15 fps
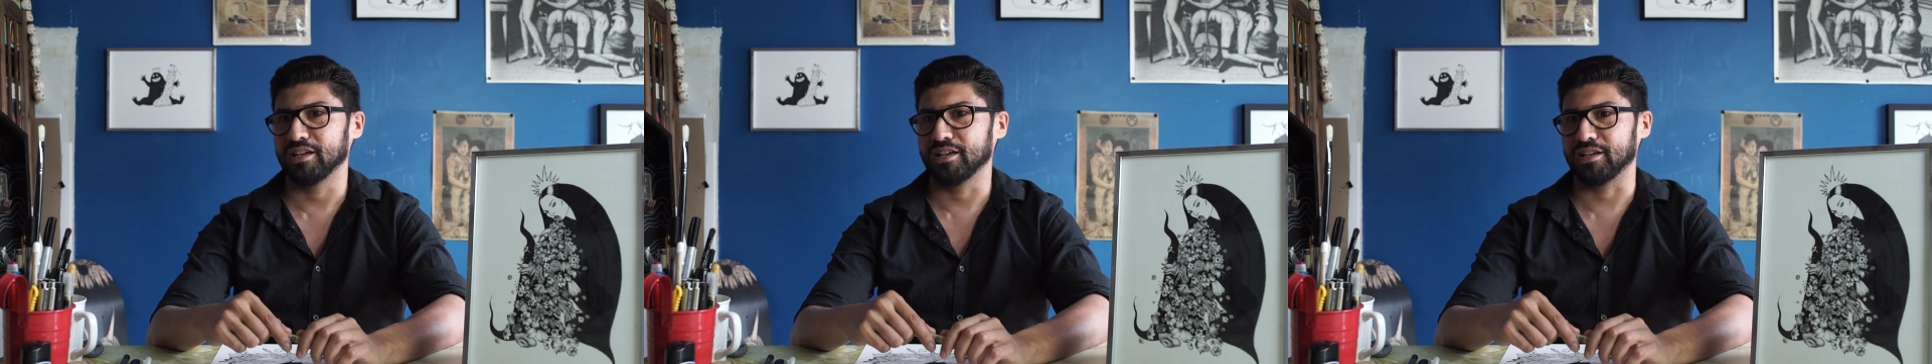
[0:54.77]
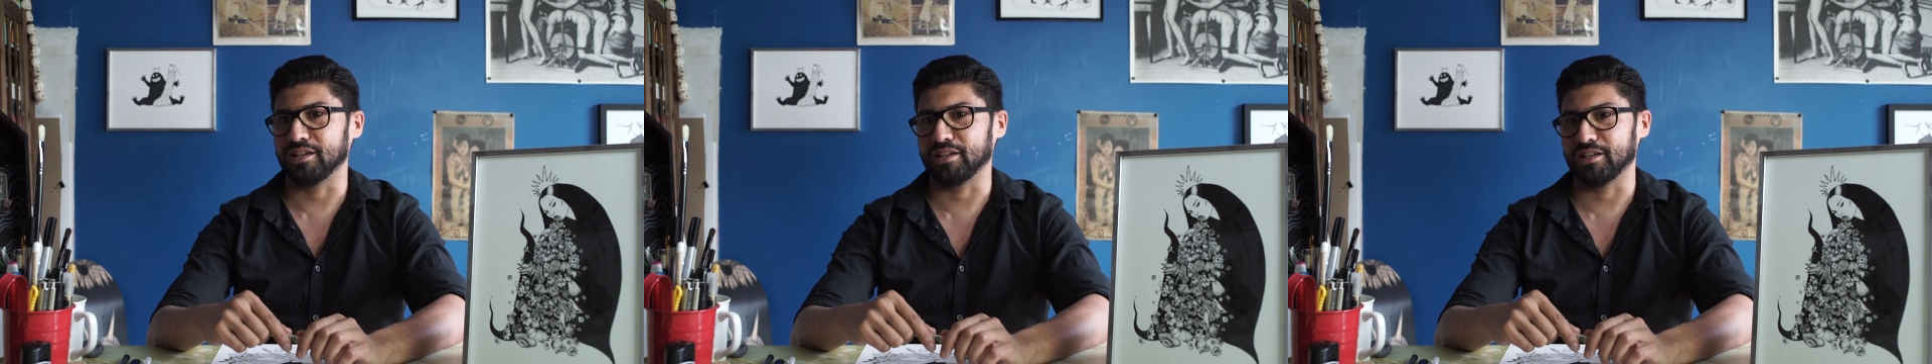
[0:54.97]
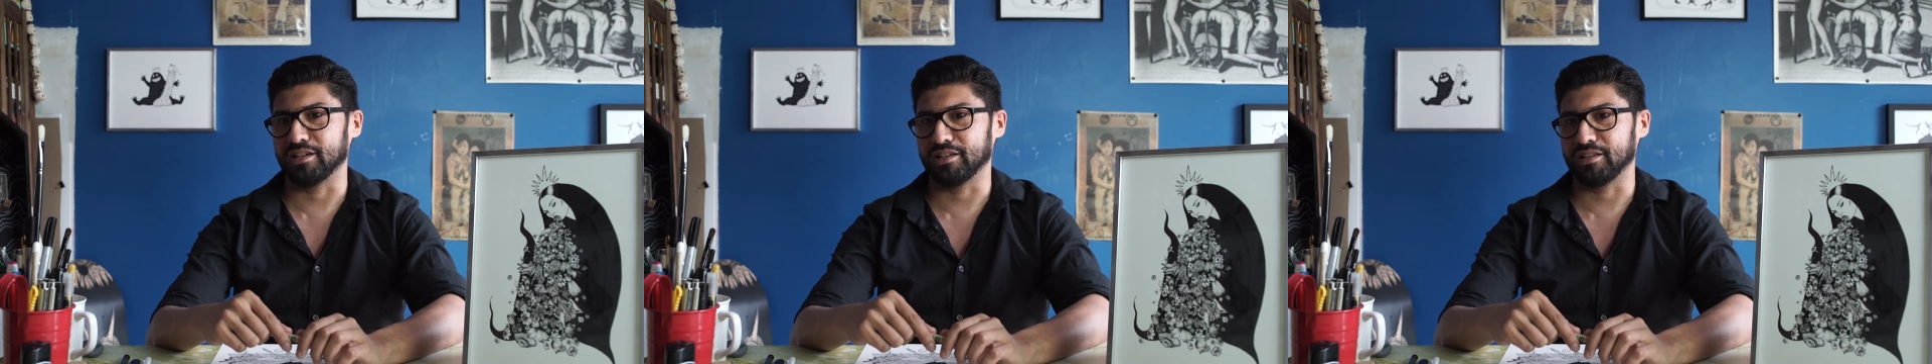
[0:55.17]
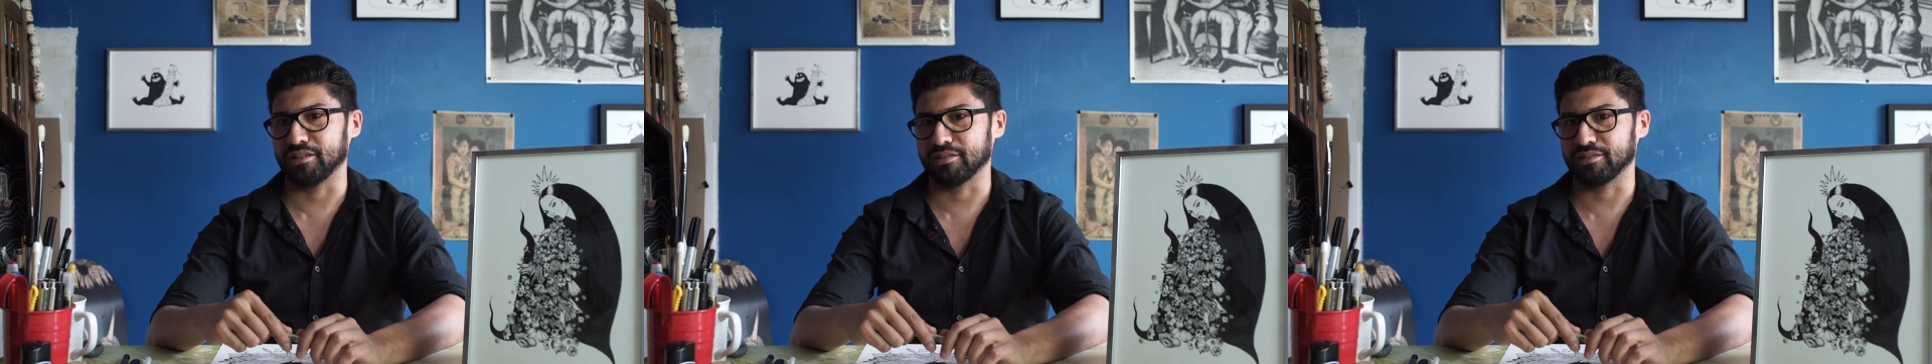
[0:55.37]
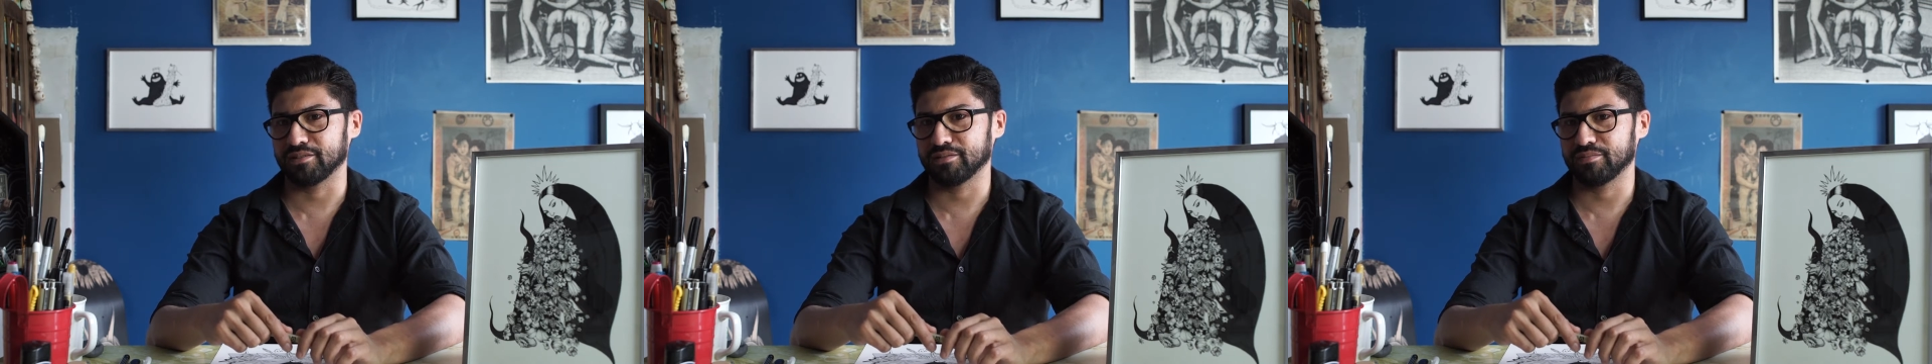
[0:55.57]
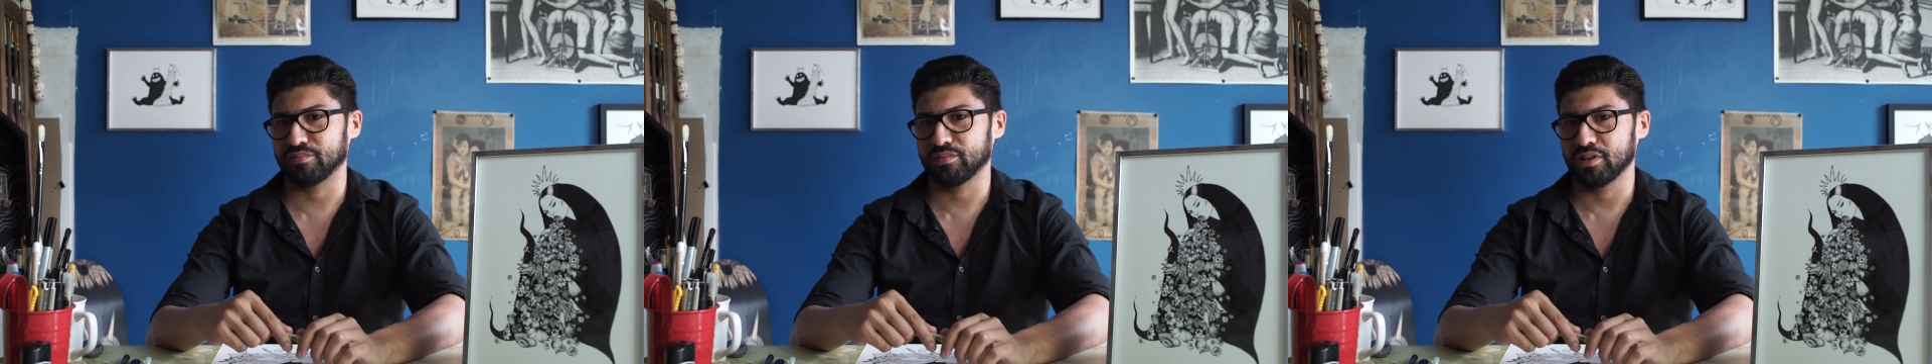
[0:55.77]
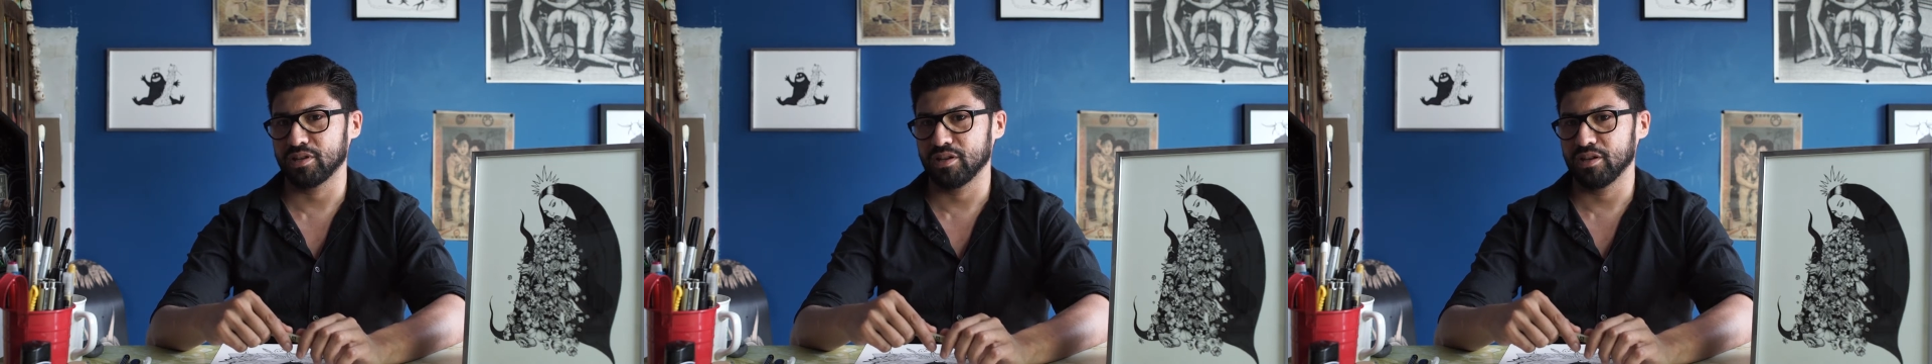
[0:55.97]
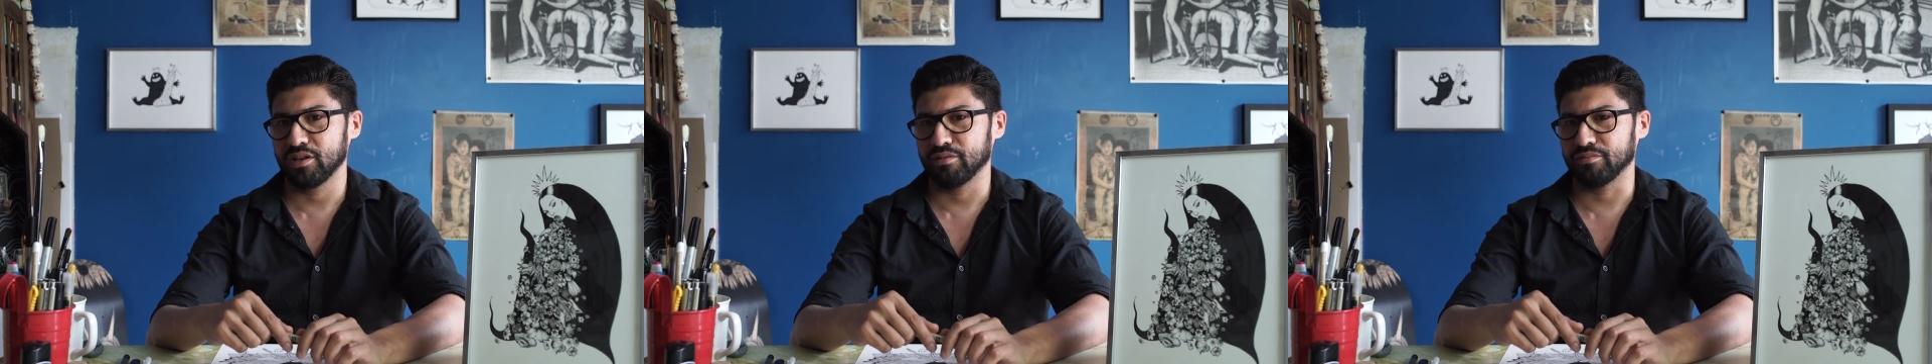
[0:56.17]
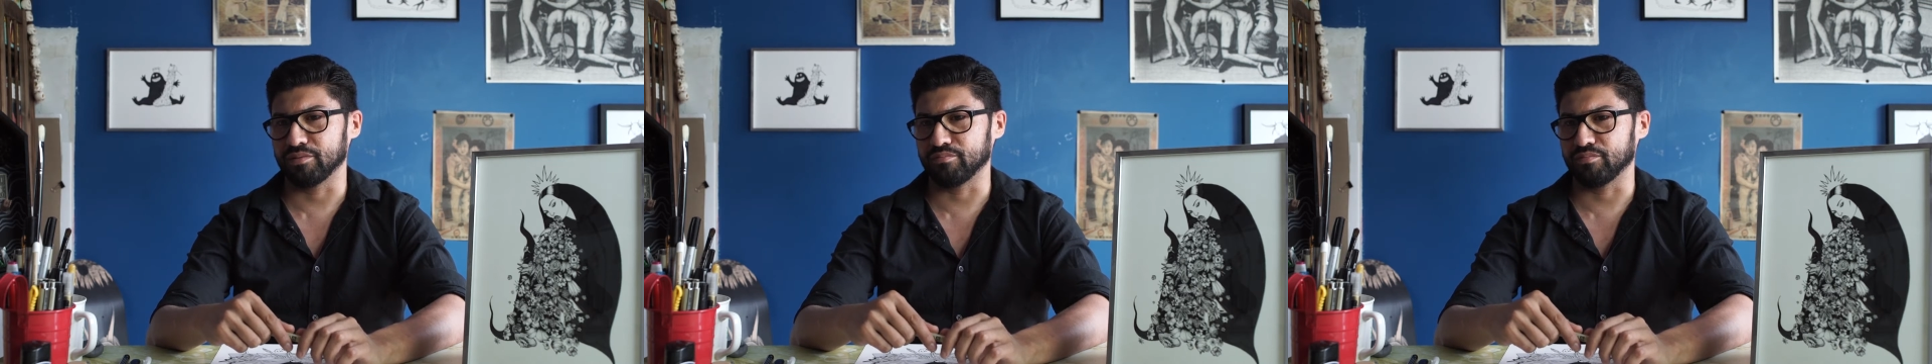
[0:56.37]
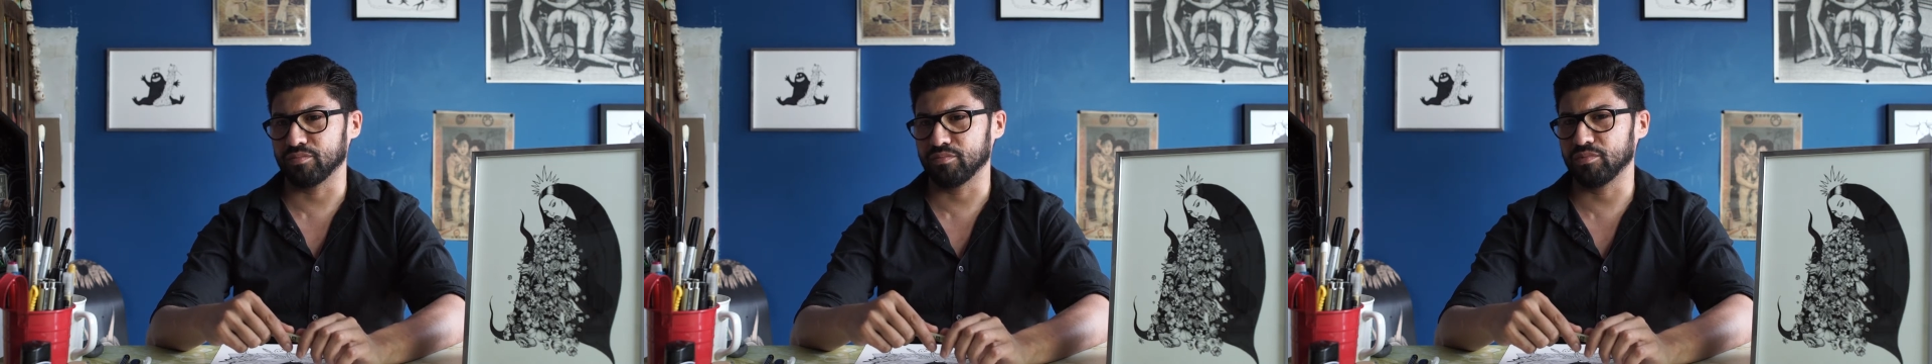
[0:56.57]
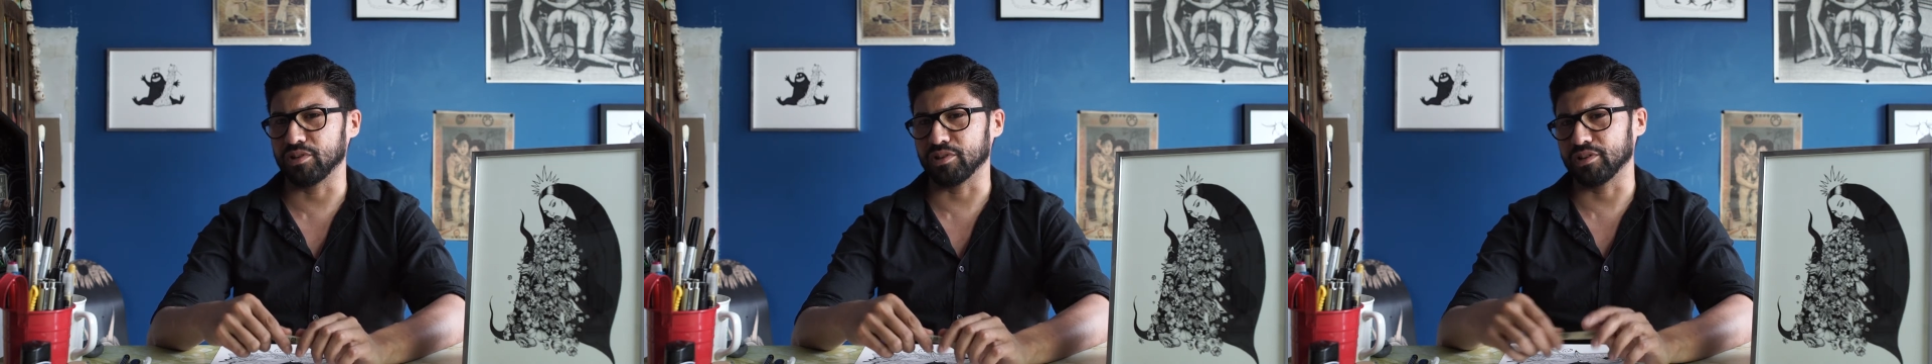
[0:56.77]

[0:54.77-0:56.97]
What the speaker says: and well,